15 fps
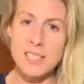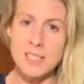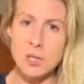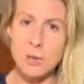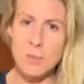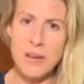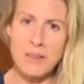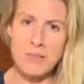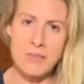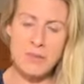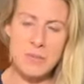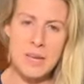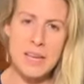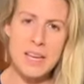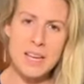it's too big
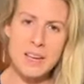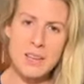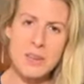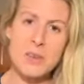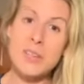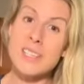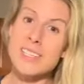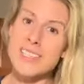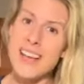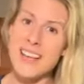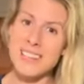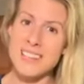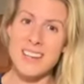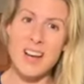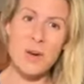for me. You could
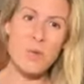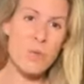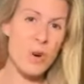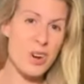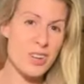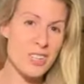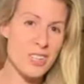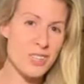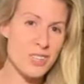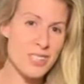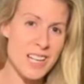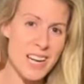size down one or two